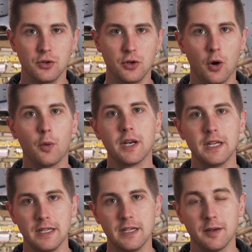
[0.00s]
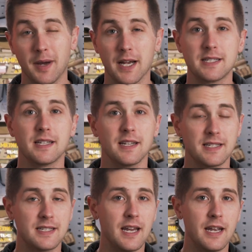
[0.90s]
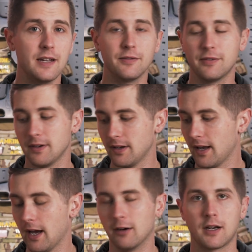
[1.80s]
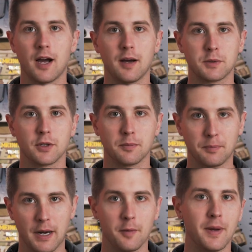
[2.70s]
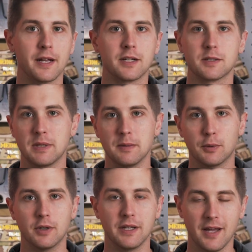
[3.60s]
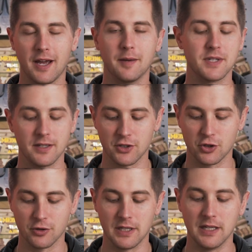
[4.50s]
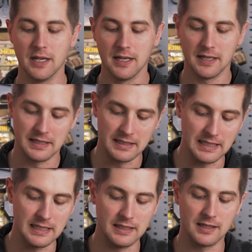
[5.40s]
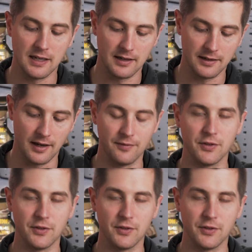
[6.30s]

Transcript: No one in EMS, save helicopter paramedics, people in the HEMS industry, needs night